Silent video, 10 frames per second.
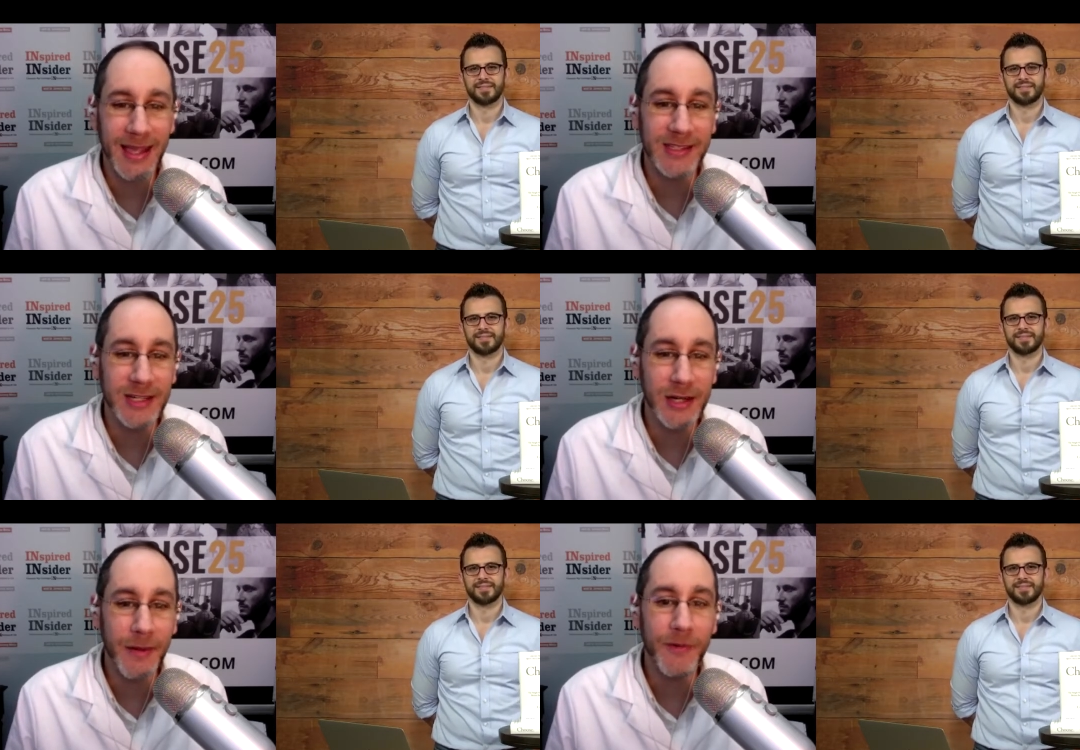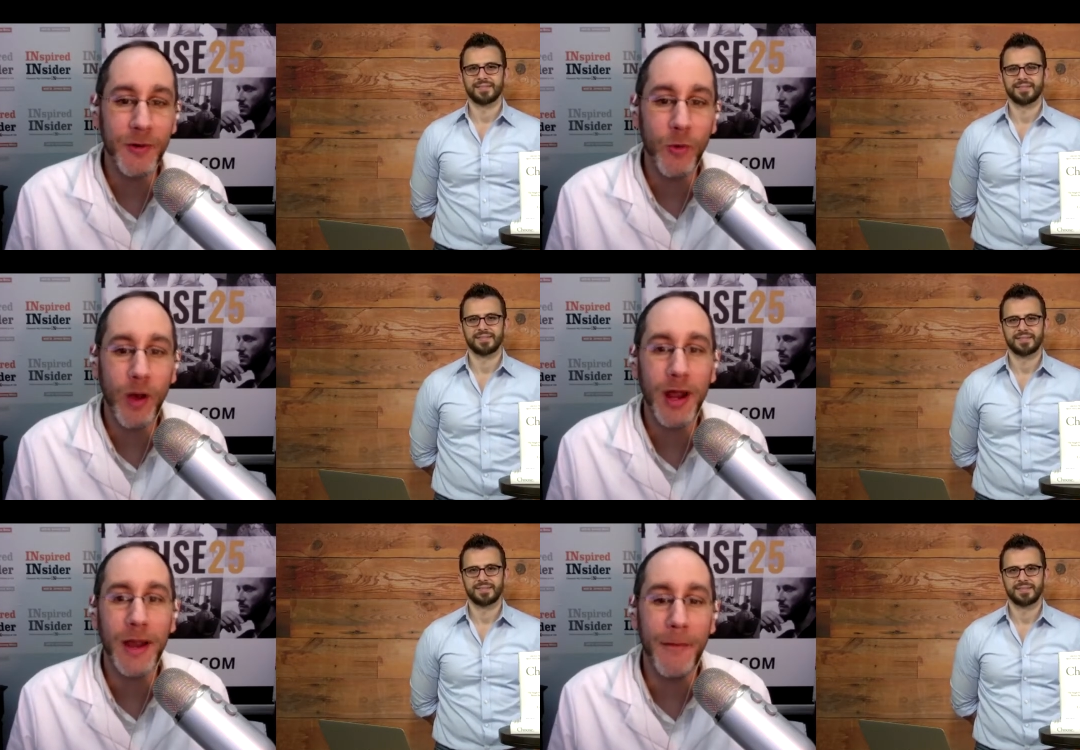Speaker 1: as the
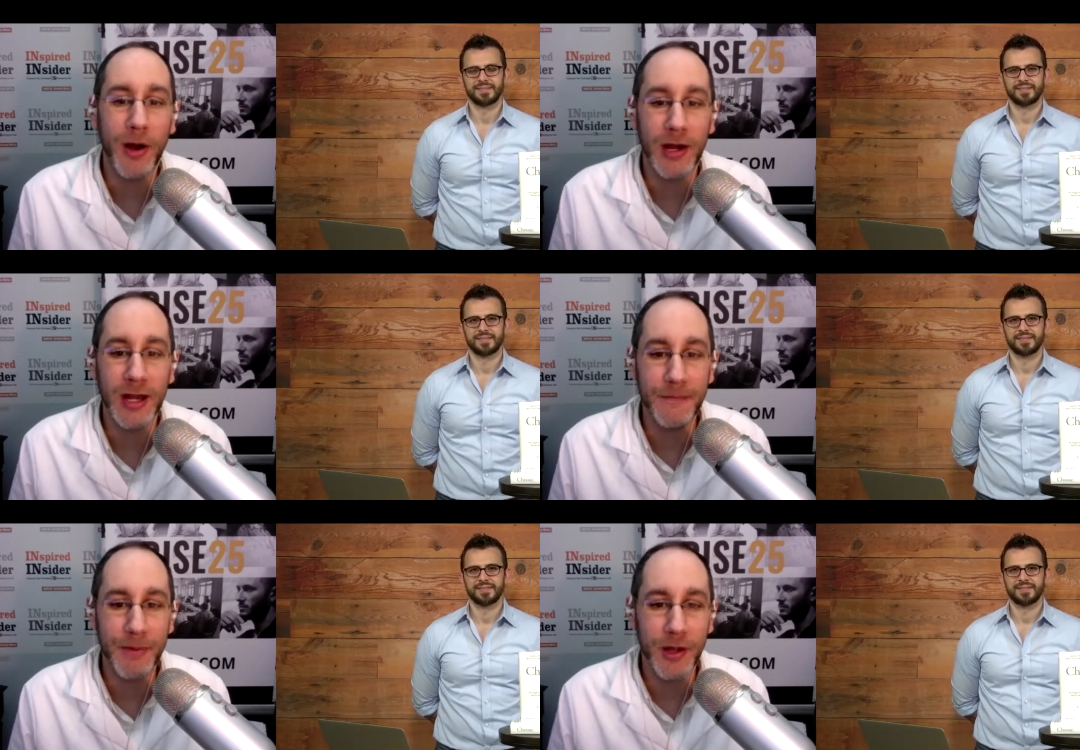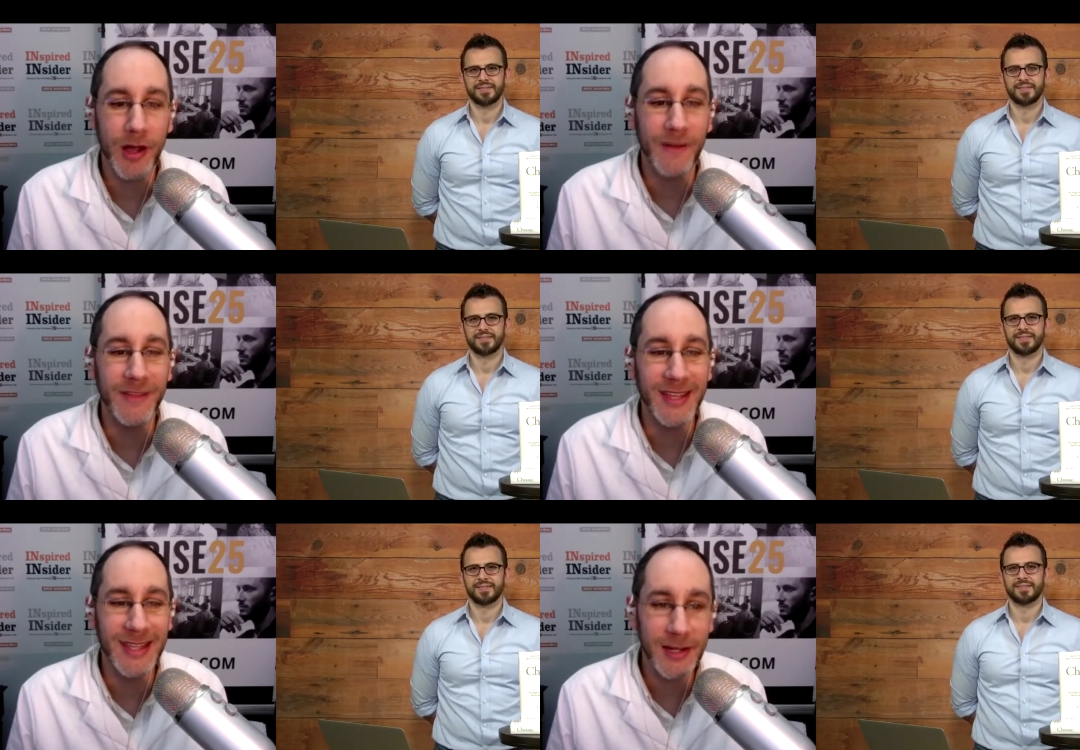#1 marketing book of
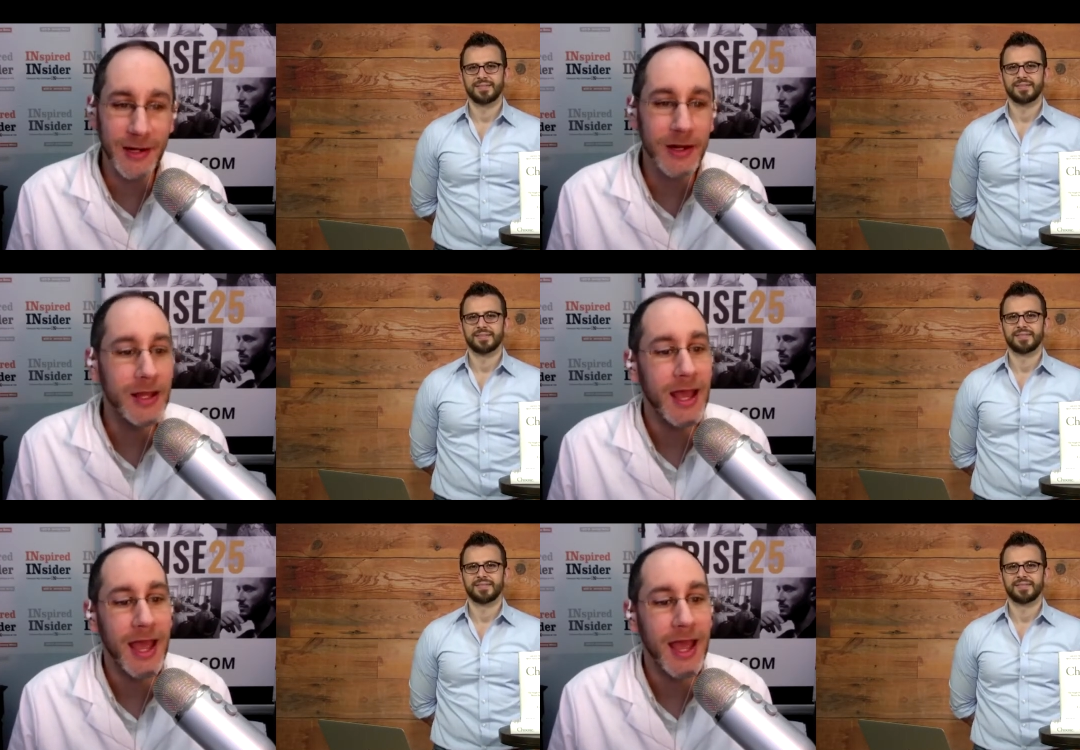the year.